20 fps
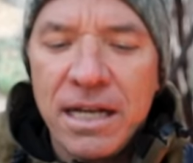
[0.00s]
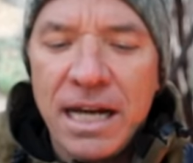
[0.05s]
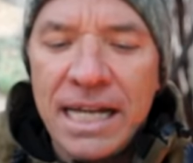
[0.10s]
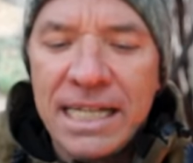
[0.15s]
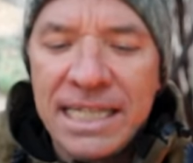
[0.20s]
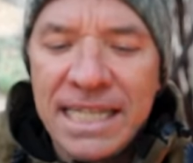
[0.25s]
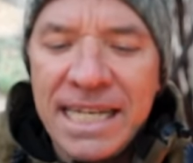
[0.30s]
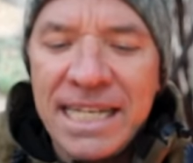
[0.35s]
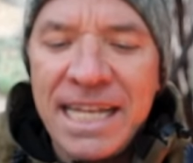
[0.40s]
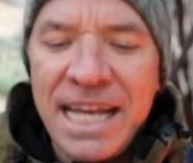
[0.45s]

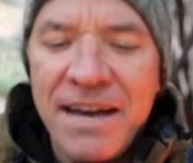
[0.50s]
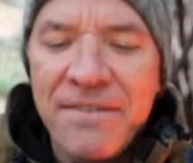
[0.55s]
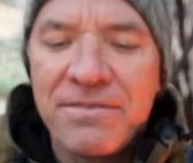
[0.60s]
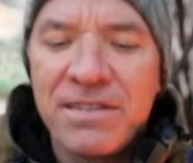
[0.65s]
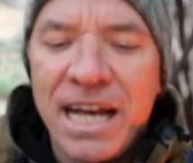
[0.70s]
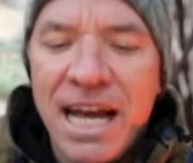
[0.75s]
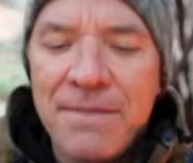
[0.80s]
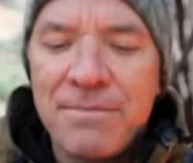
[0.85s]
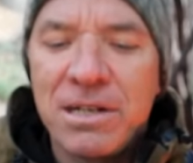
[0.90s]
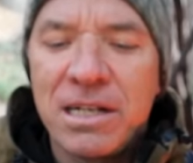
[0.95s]
I didn't have
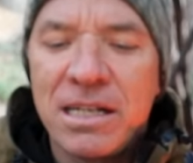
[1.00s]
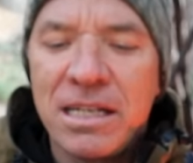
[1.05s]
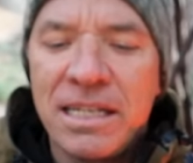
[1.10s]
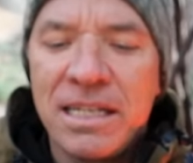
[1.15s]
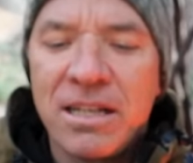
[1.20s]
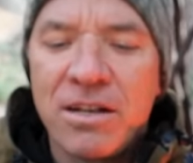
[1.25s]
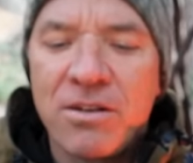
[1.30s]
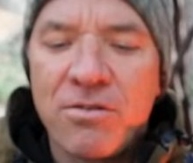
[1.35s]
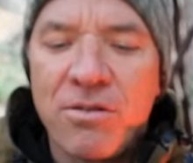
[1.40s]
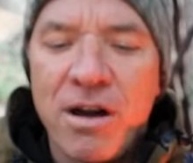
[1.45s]
time to
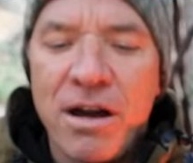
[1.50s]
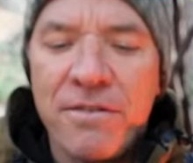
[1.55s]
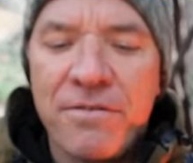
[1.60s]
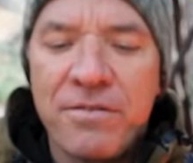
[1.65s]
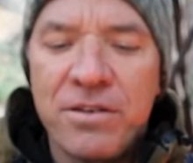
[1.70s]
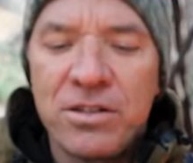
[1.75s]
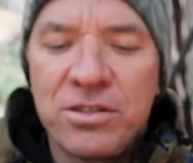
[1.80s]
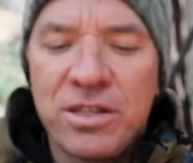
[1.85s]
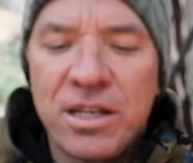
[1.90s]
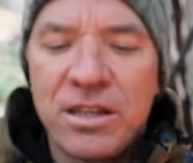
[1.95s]
clean the
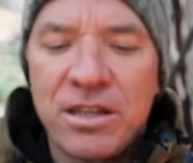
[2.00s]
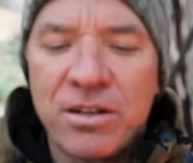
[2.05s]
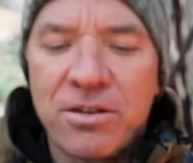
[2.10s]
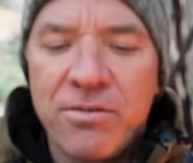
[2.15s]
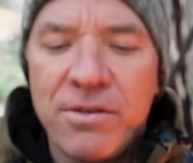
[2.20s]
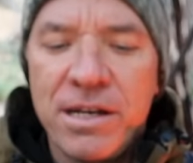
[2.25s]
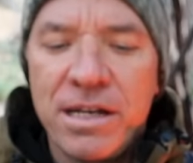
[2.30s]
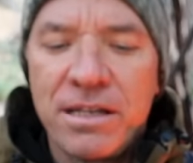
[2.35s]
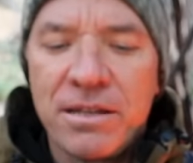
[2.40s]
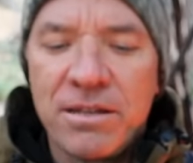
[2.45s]
crawfish at the
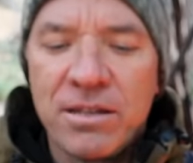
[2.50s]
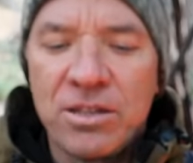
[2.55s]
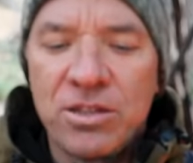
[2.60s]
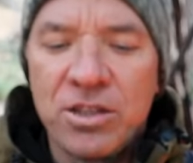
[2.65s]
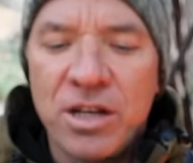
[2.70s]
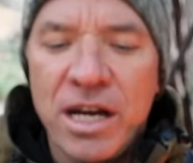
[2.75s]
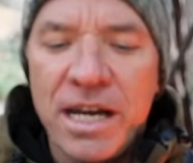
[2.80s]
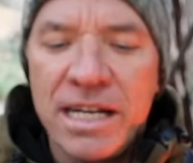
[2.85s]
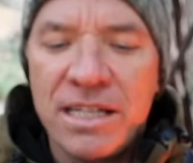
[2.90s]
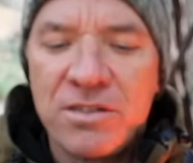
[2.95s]
creek. The
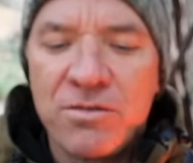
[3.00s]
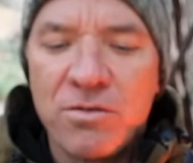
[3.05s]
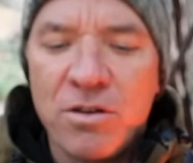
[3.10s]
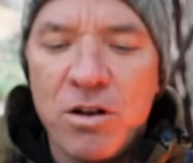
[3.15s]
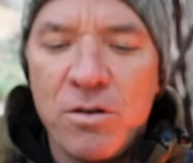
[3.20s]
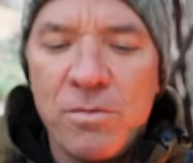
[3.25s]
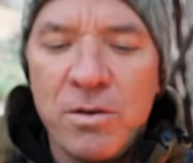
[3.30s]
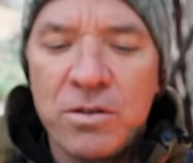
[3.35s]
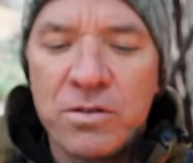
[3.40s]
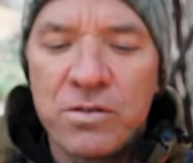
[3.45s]
giants were
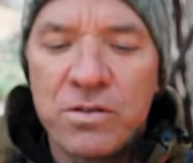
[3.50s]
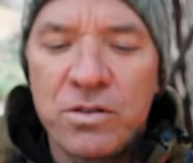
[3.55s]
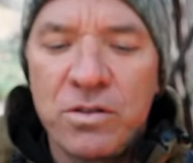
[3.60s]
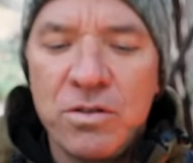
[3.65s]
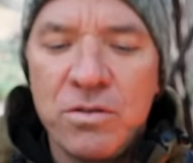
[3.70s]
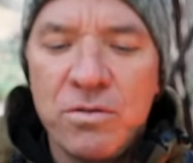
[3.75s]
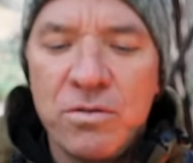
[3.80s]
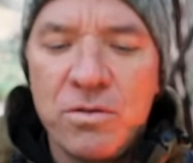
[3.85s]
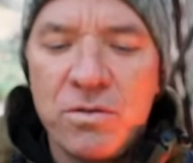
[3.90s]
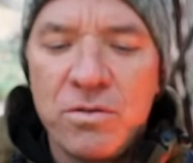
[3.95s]
almost
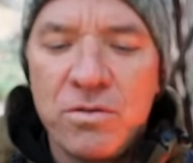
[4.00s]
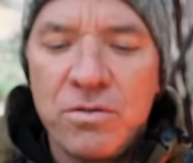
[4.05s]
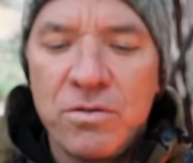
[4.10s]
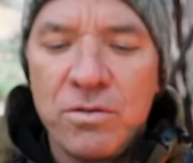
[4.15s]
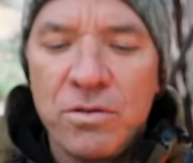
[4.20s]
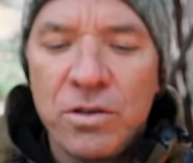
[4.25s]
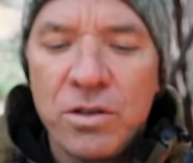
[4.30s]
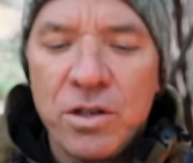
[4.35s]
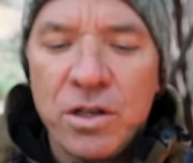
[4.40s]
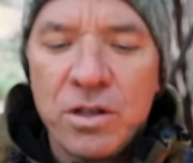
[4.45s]
too,
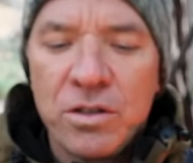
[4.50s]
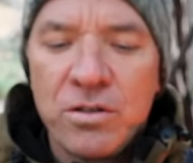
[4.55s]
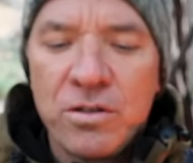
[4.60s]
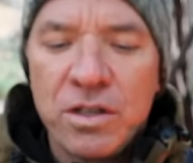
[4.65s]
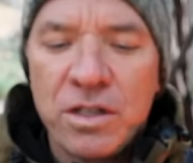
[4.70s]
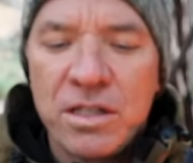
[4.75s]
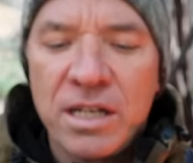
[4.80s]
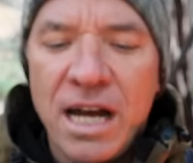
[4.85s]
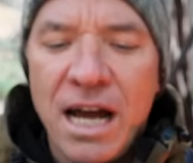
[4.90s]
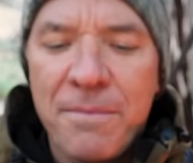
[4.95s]
to
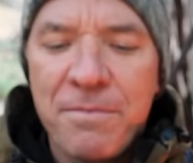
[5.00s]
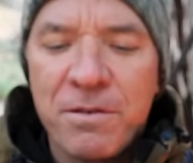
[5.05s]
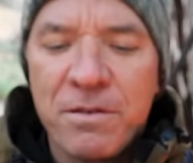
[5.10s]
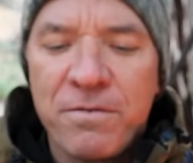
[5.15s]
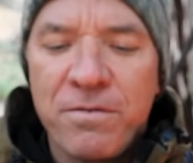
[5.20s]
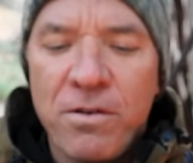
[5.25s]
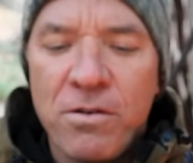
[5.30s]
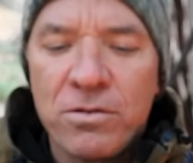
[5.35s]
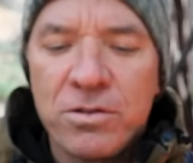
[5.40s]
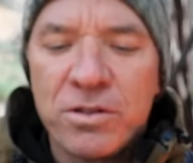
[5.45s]
the top of the
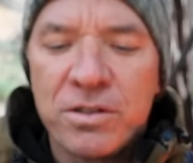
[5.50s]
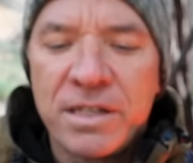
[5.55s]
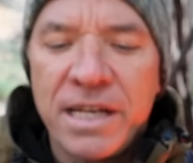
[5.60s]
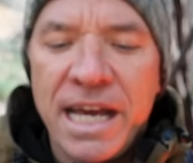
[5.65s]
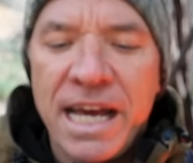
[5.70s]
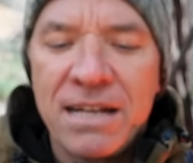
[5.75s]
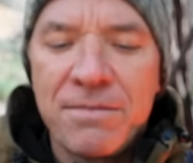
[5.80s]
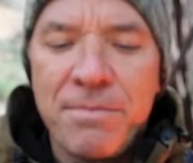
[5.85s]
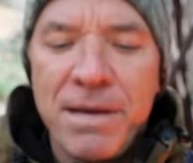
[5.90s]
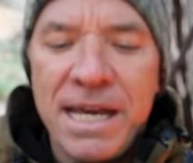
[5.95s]
Folgers
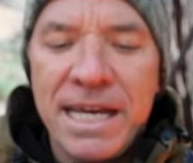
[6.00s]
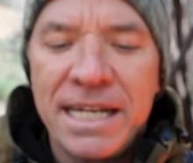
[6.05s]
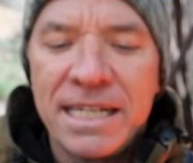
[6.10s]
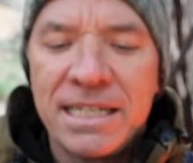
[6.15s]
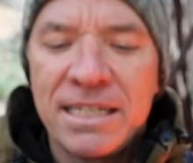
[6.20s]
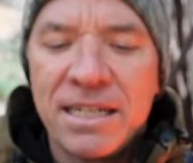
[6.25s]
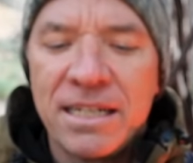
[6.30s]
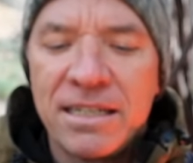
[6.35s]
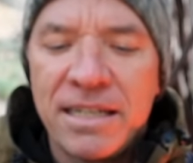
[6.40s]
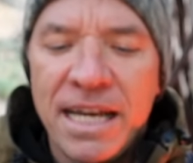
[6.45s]
can, making
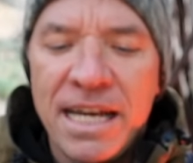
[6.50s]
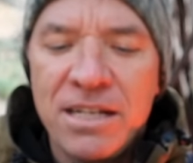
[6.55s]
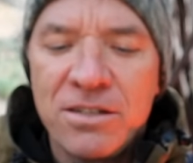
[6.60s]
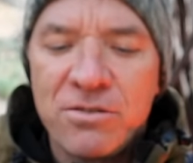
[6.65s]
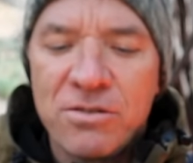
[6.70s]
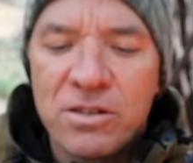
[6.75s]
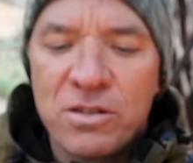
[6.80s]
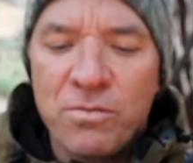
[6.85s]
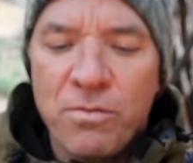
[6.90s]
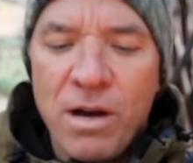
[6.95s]
it a
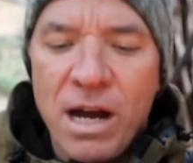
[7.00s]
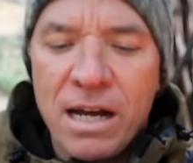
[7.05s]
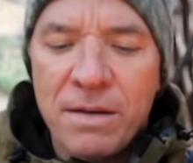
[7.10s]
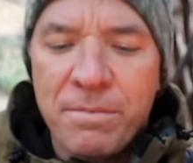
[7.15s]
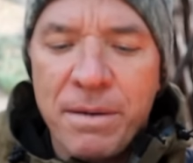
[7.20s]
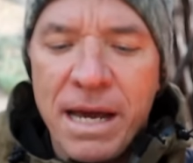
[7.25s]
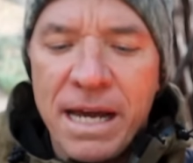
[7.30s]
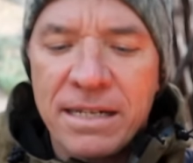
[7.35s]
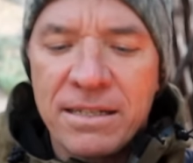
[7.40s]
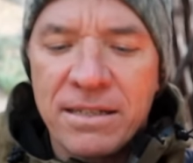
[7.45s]
dangerous
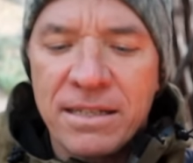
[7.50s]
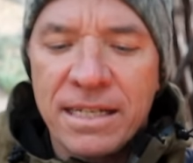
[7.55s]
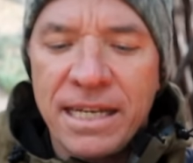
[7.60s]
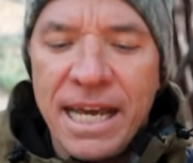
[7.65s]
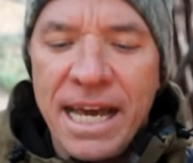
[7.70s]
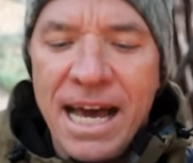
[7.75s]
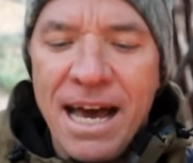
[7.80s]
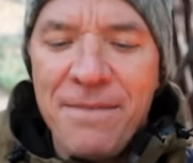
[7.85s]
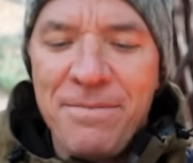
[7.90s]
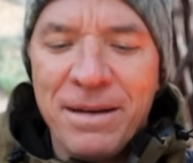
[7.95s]
walk back to the
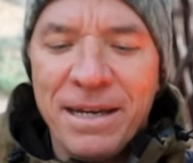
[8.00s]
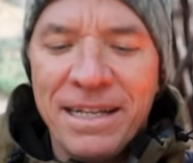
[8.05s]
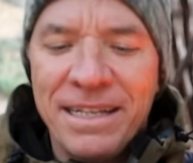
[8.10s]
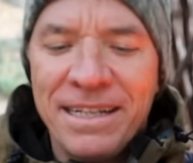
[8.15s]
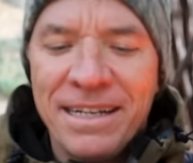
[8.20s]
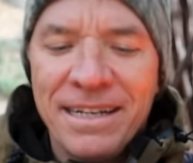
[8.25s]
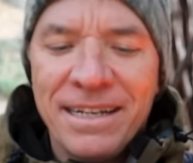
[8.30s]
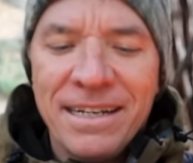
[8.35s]
cabin.